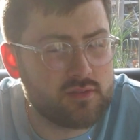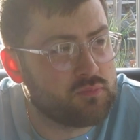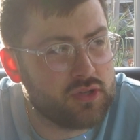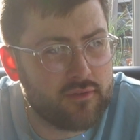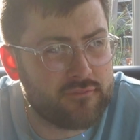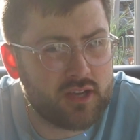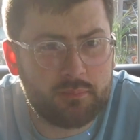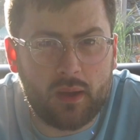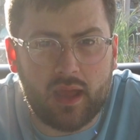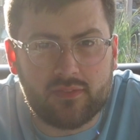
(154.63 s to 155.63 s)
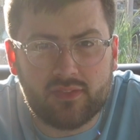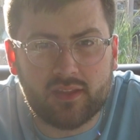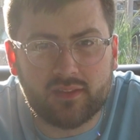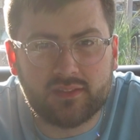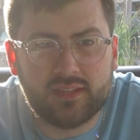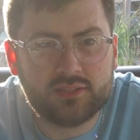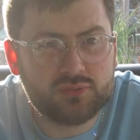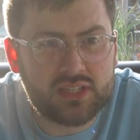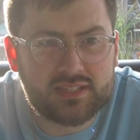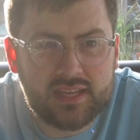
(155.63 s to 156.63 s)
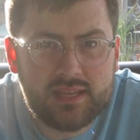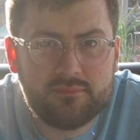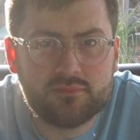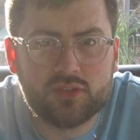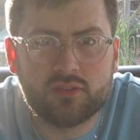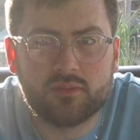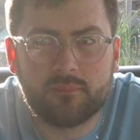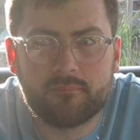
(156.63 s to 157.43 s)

when you think about it, that this was a team that